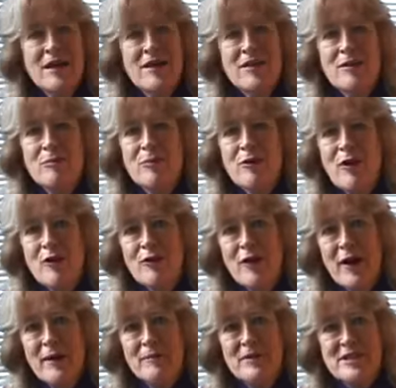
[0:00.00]
The
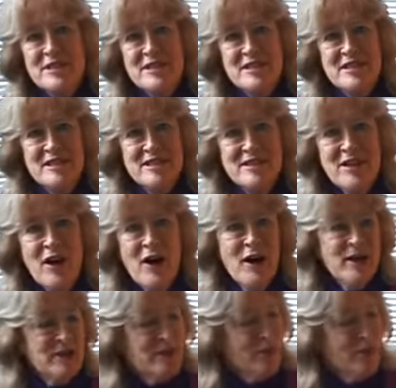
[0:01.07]
program is designed